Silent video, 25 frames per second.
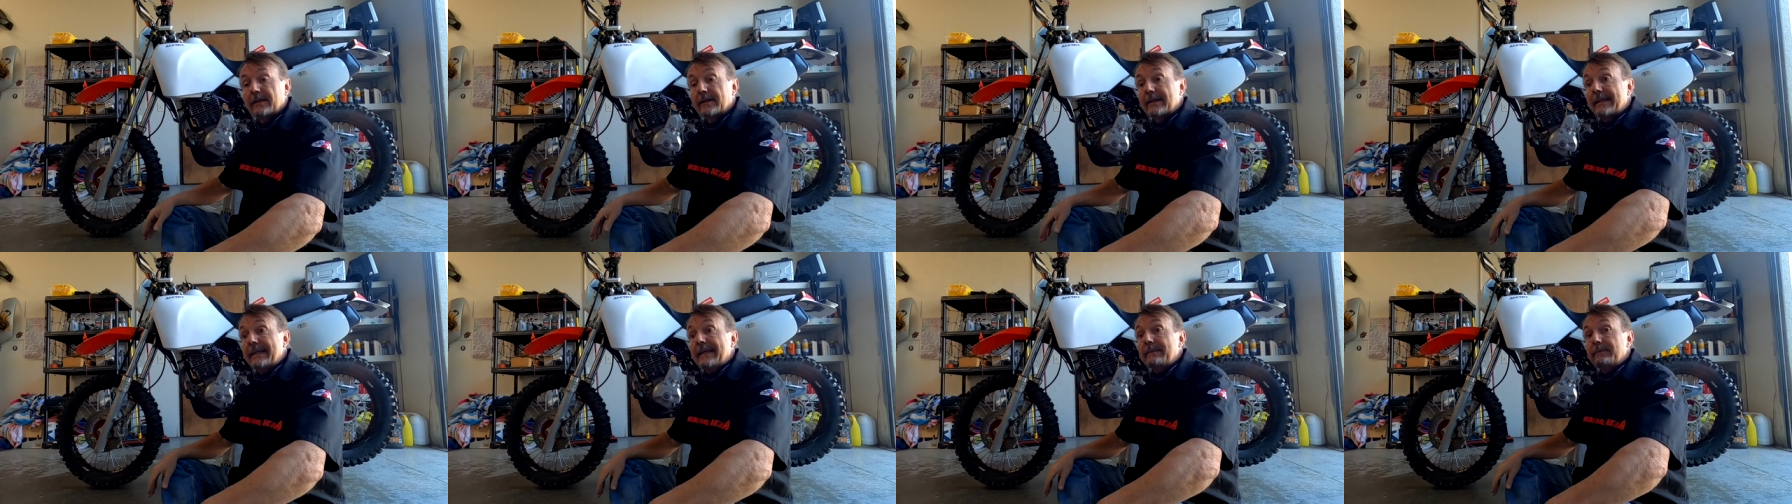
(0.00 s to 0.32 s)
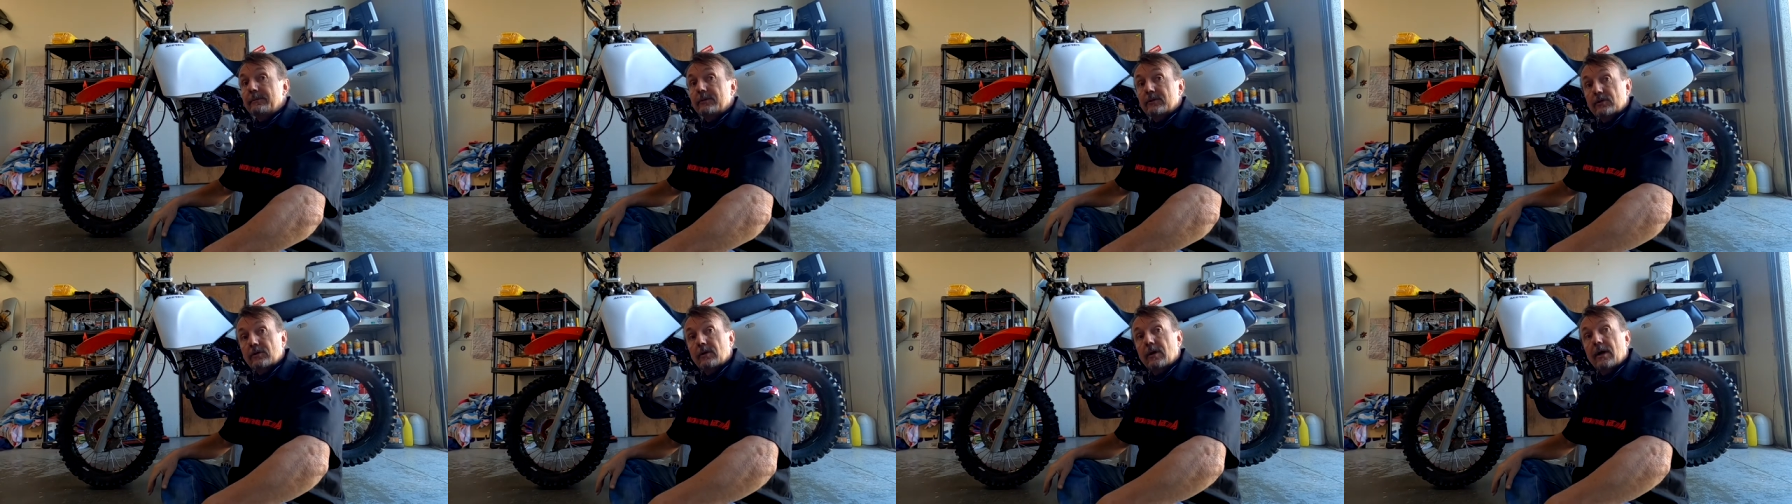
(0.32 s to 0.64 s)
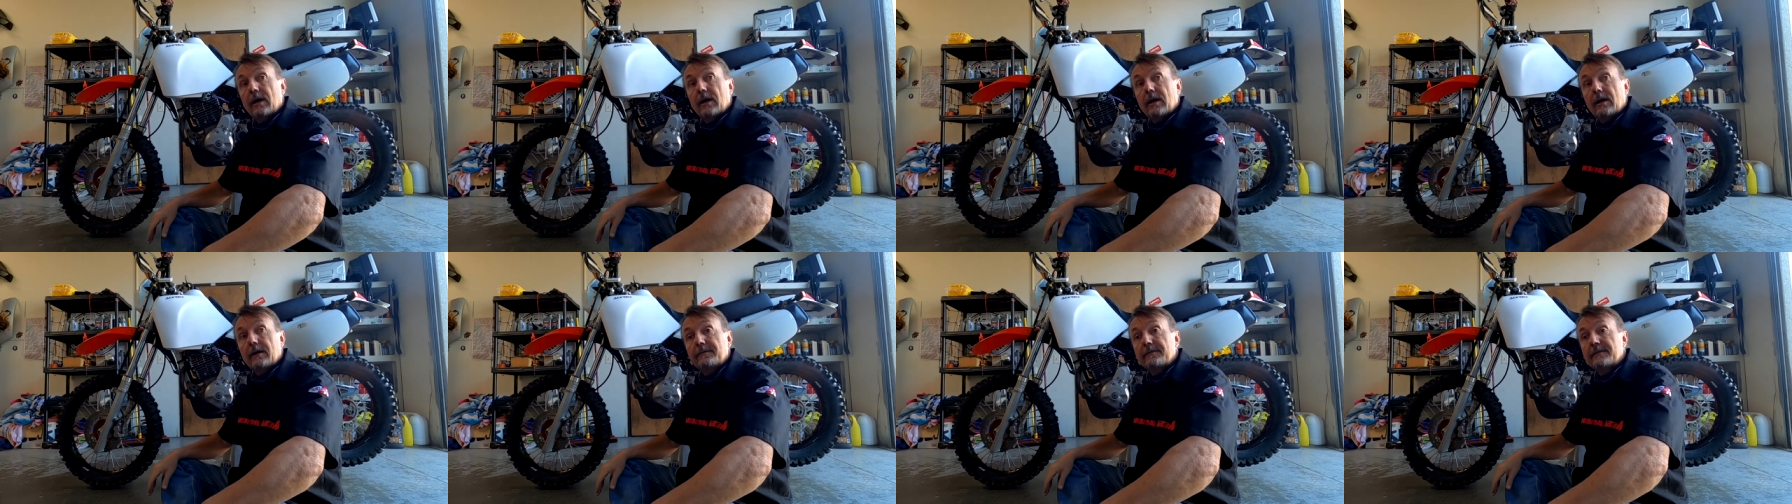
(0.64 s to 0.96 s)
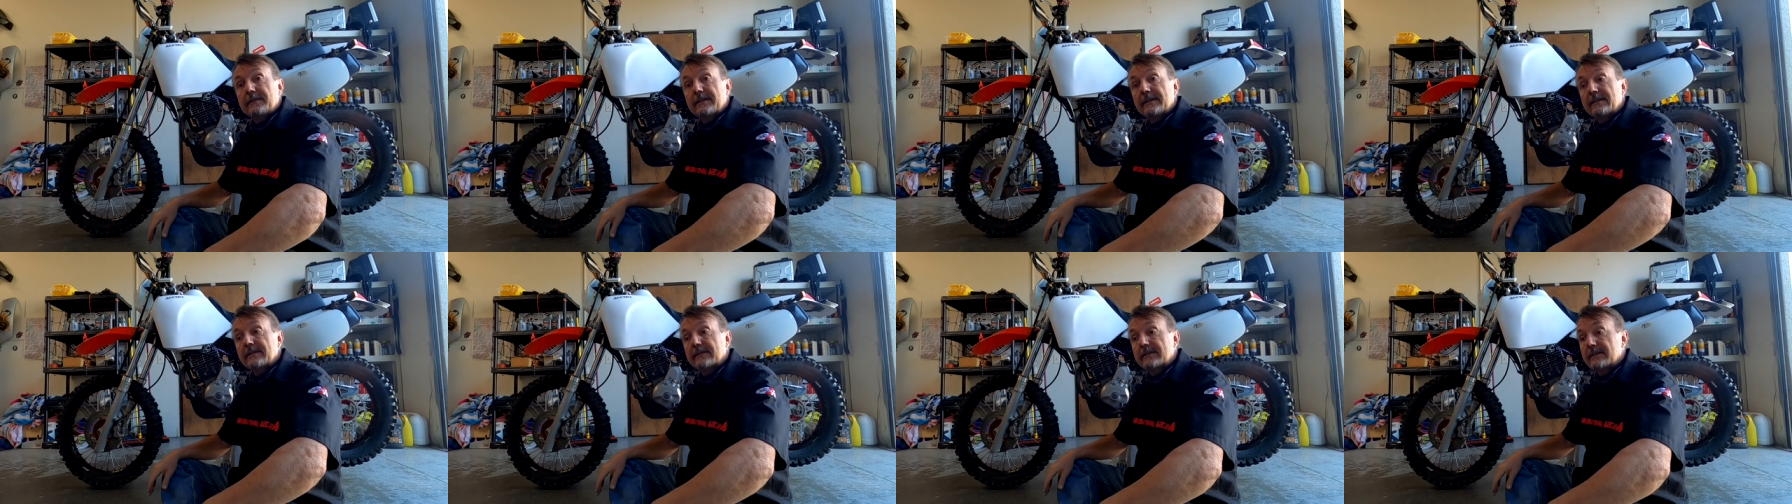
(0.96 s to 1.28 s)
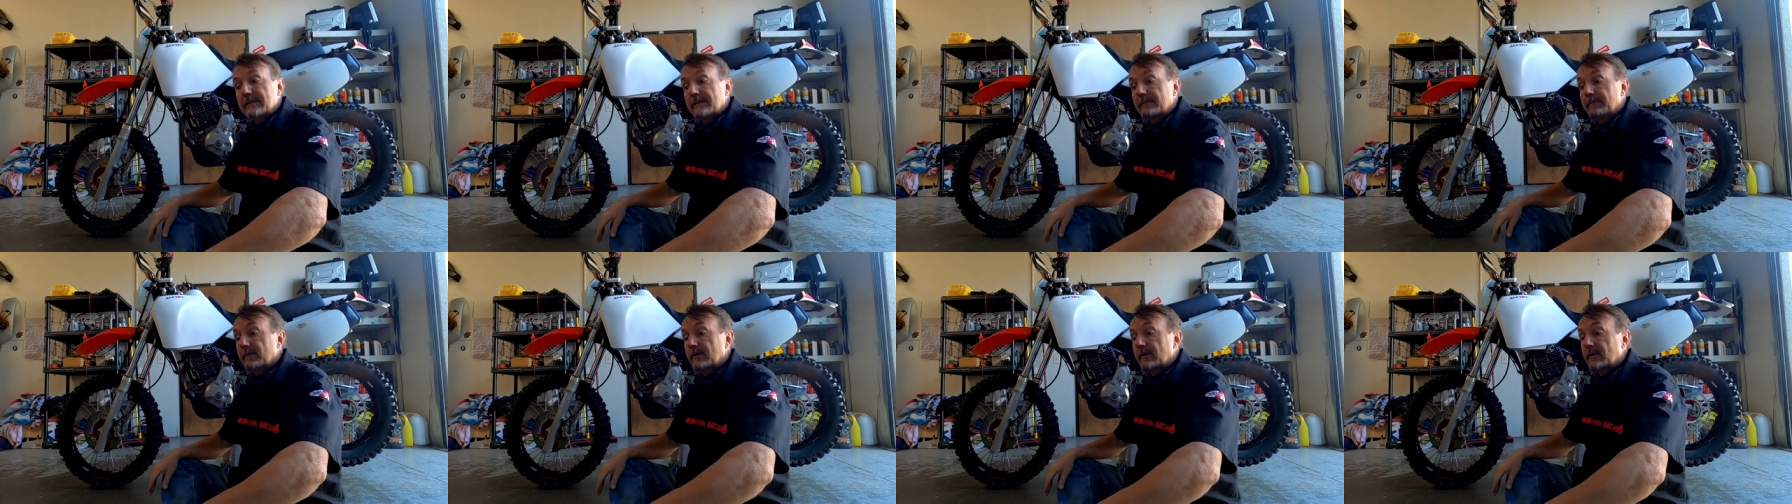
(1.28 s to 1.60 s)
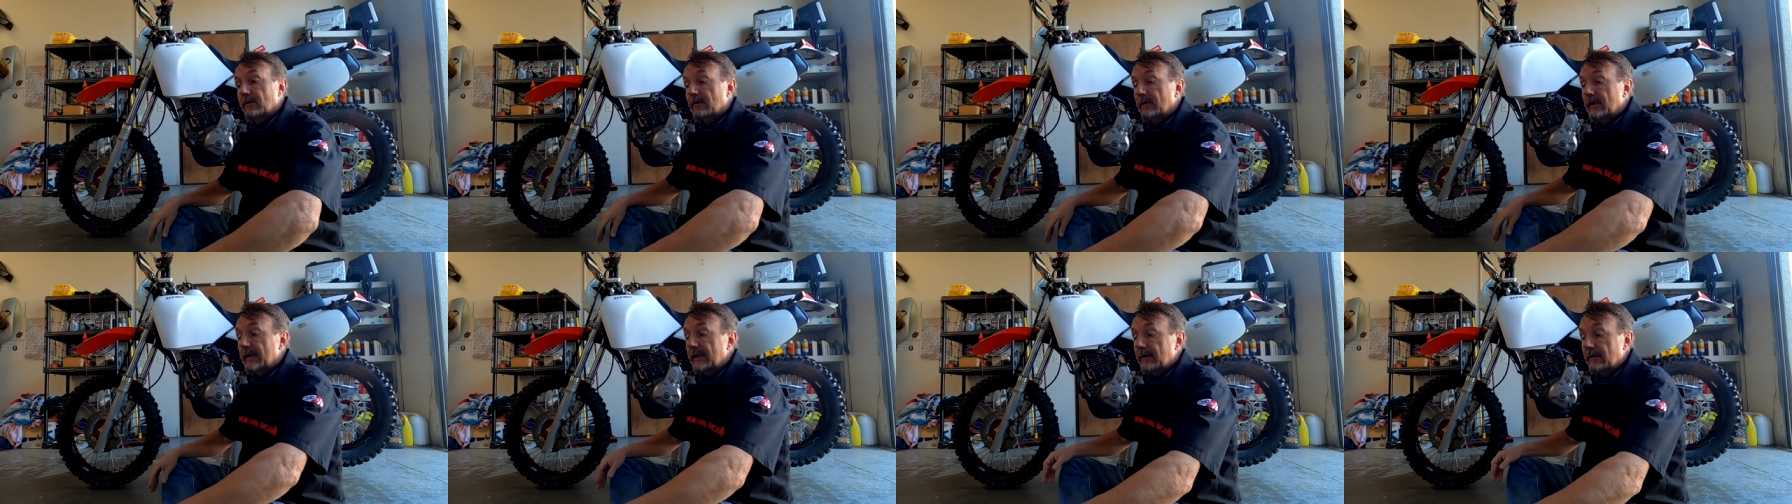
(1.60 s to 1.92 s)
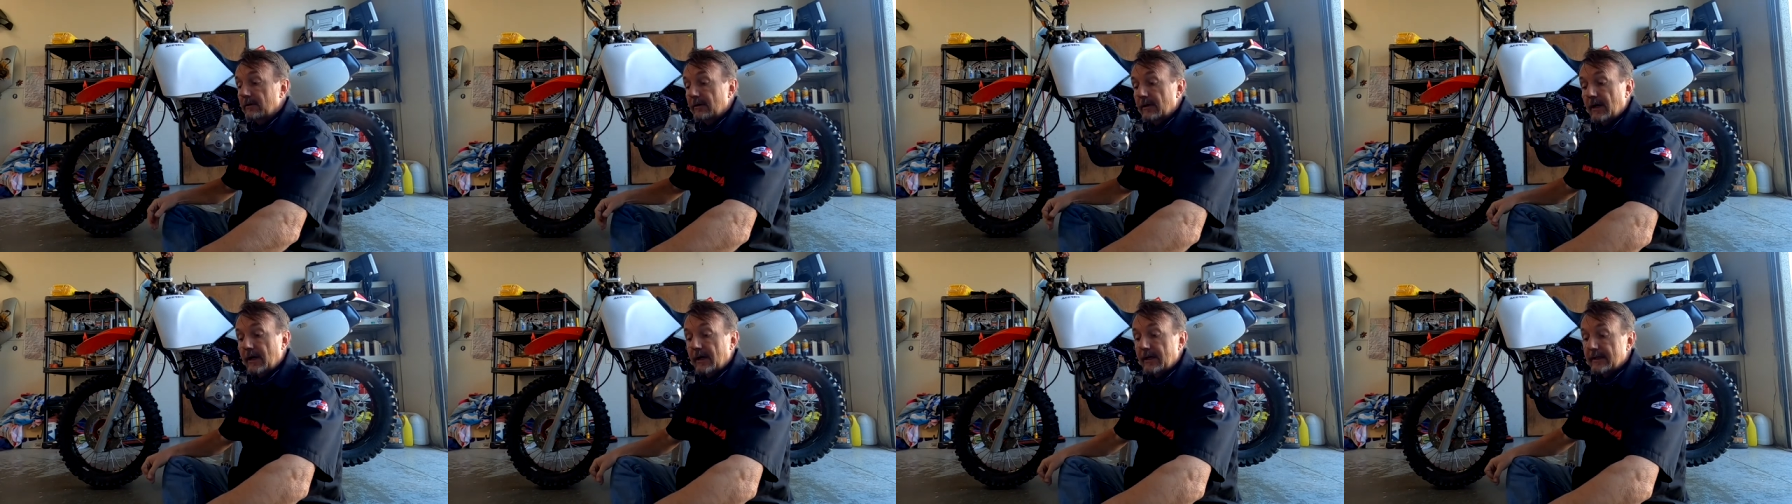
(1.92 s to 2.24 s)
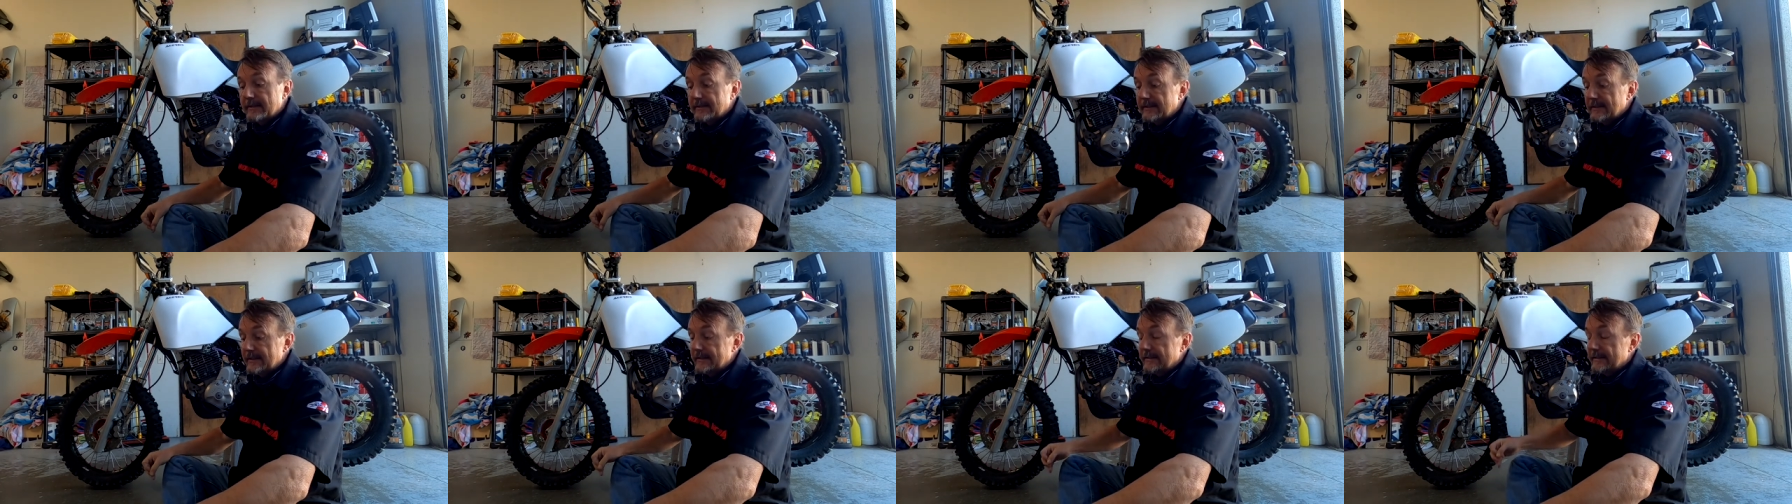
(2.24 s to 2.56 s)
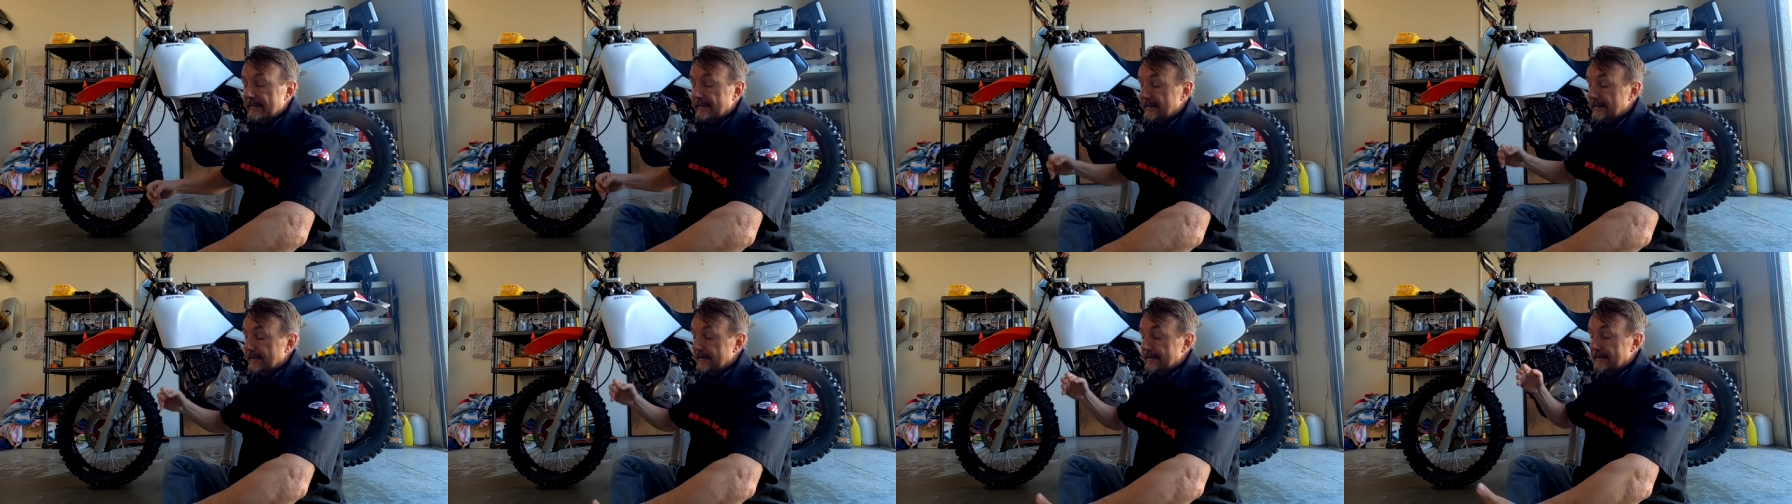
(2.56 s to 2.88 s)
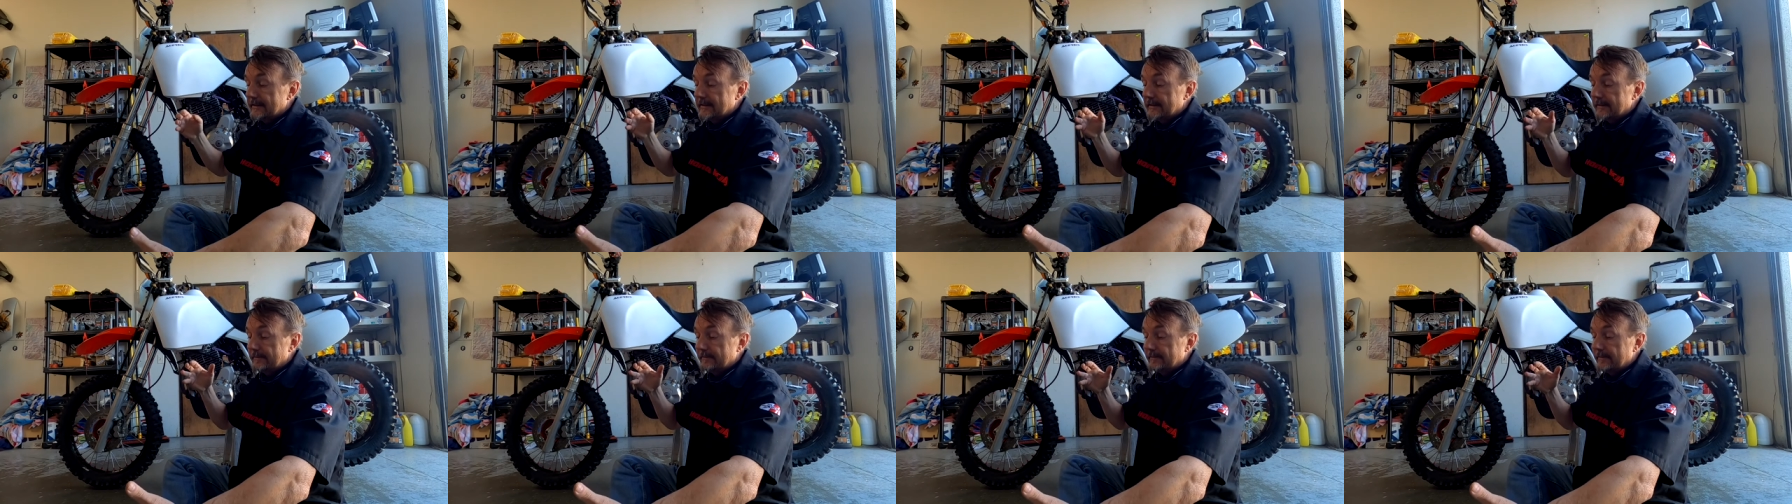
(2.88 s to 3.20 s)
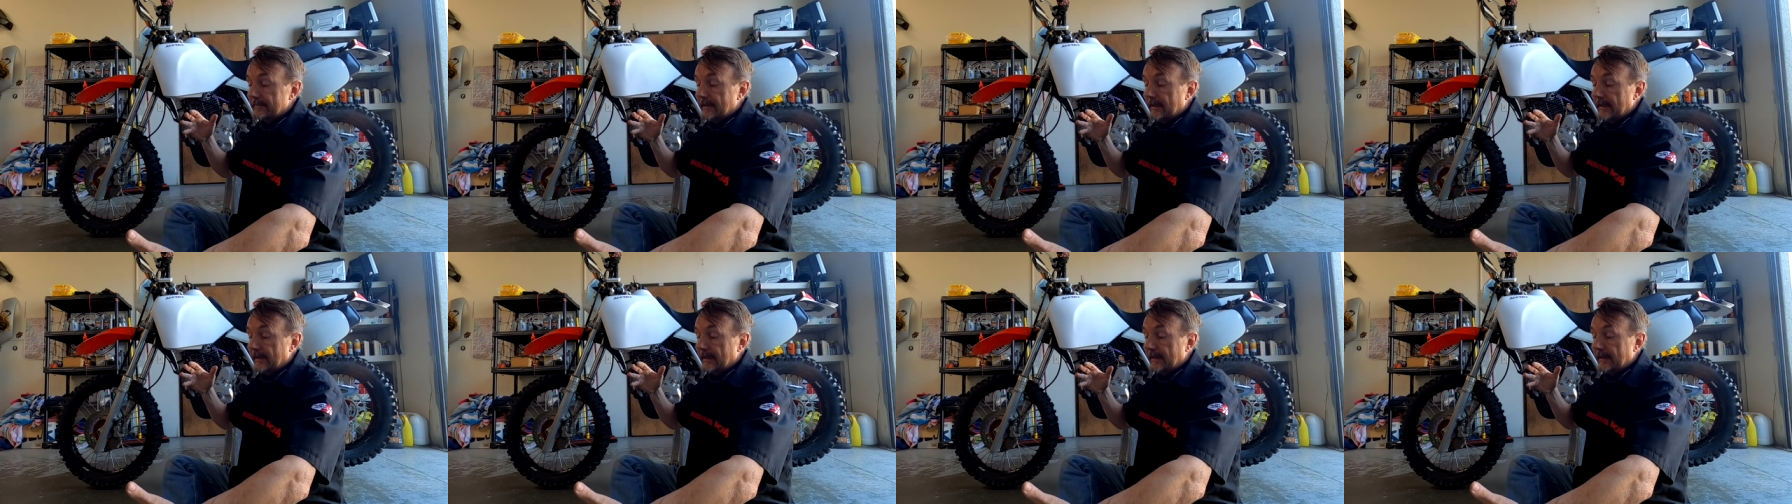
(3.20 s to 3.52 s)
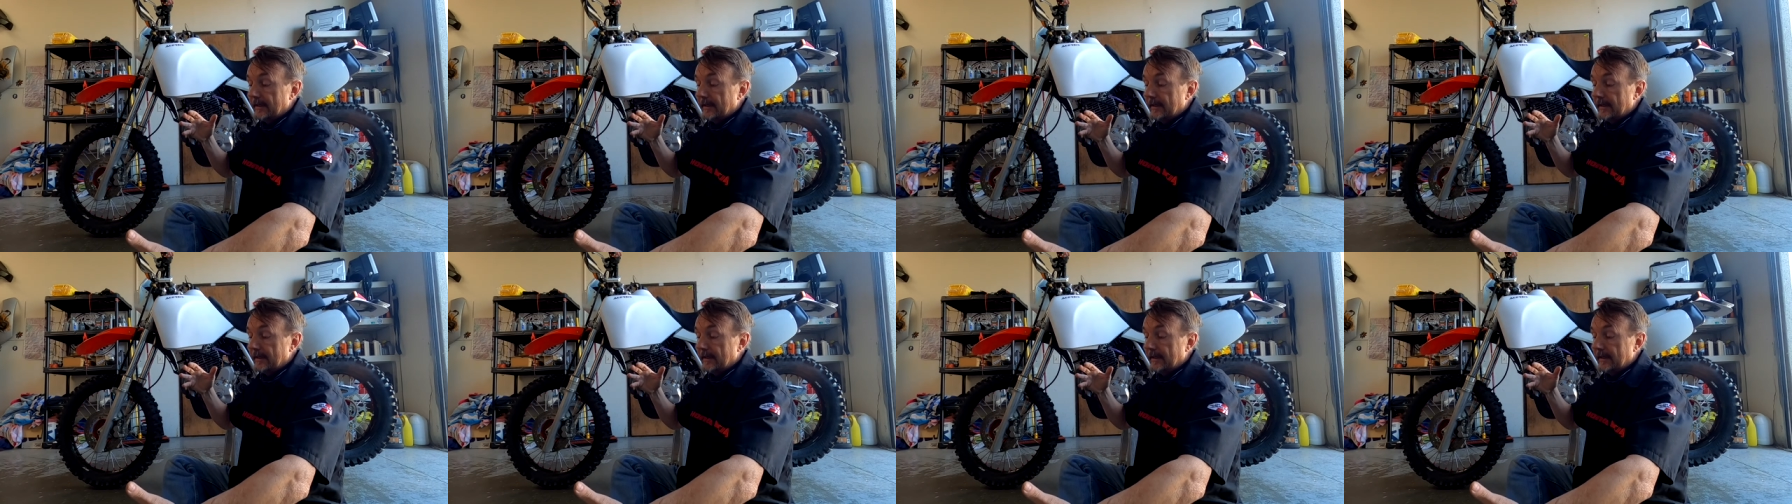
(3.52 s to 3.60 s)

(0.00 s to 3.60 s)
deep troughs and some creek crossings and some